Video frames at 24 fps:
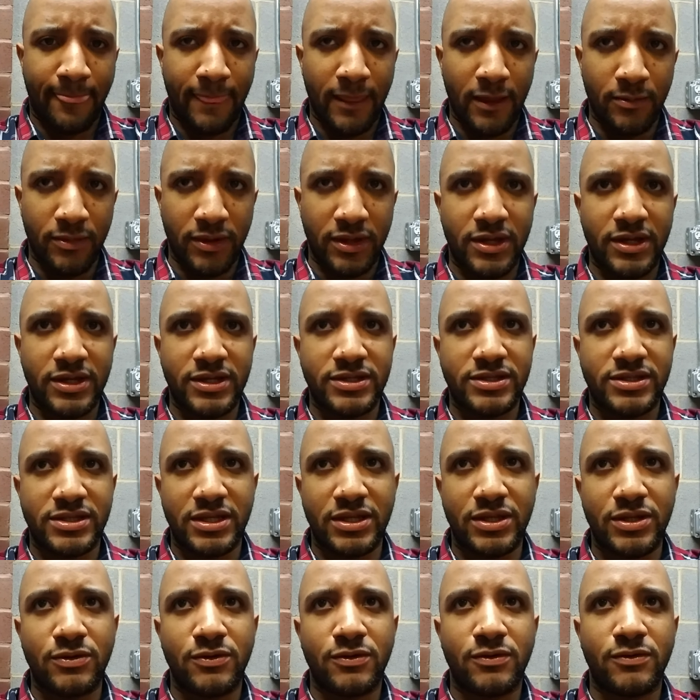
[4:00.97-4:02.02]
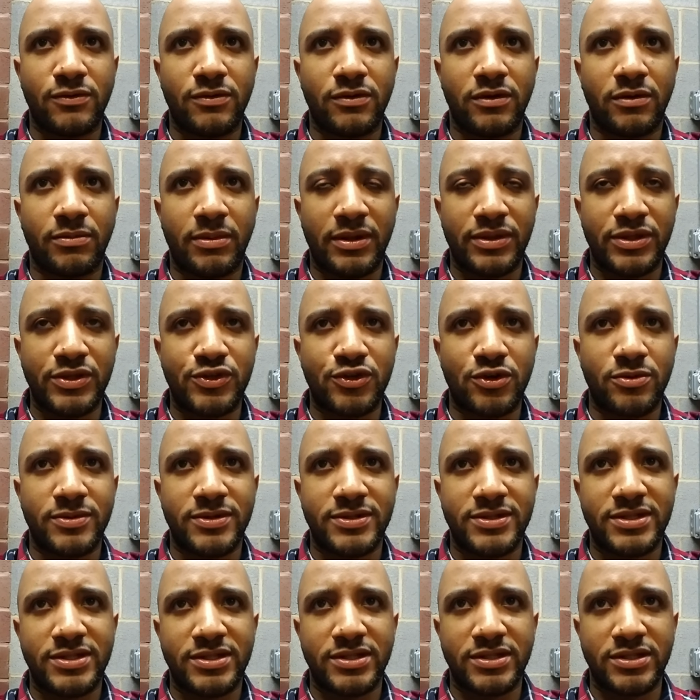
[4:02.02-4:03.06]
because they knew about the
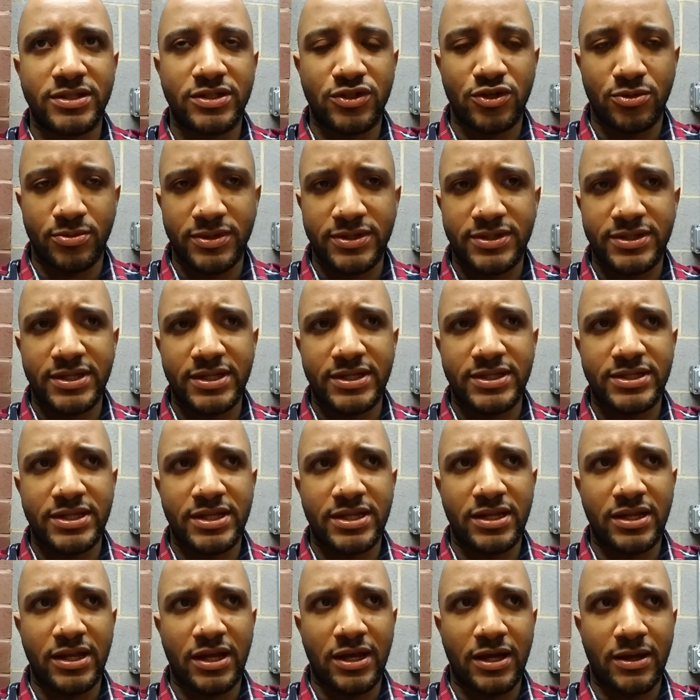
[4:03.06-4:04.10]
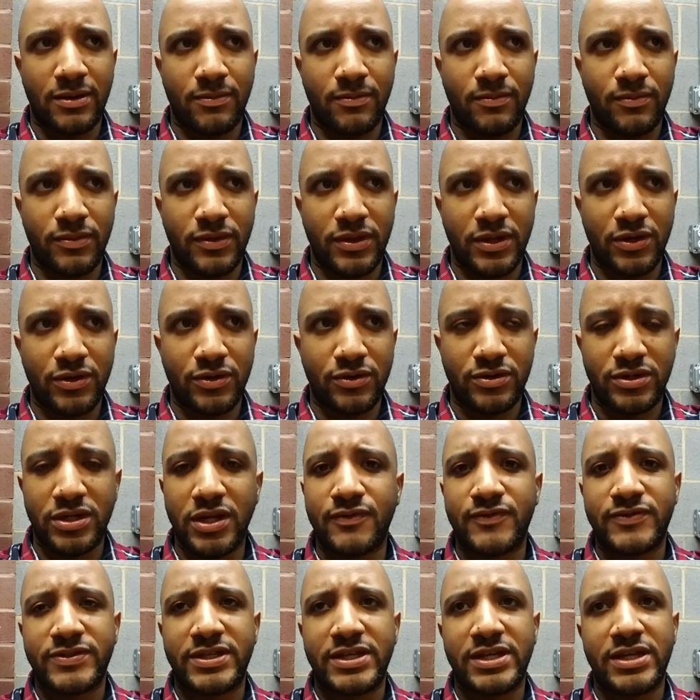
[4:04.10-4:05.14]
Germa 6 and their
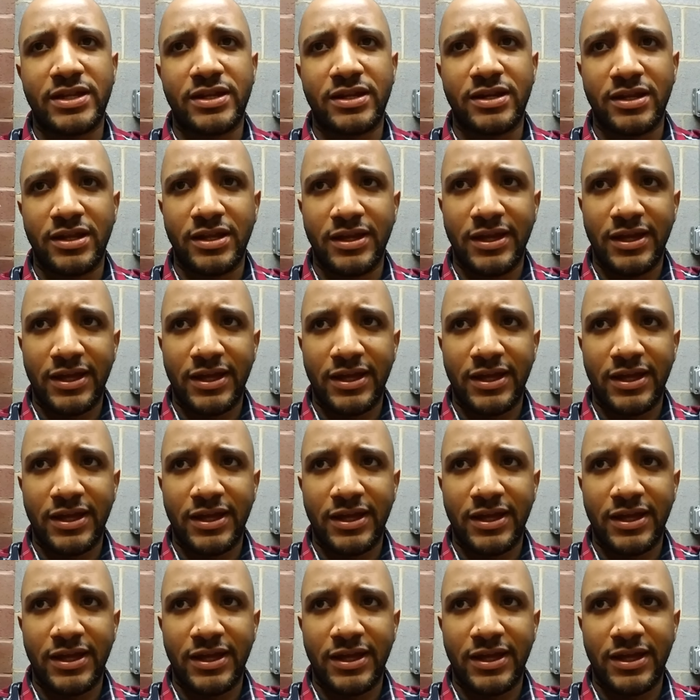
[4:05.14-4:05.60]
tough skin.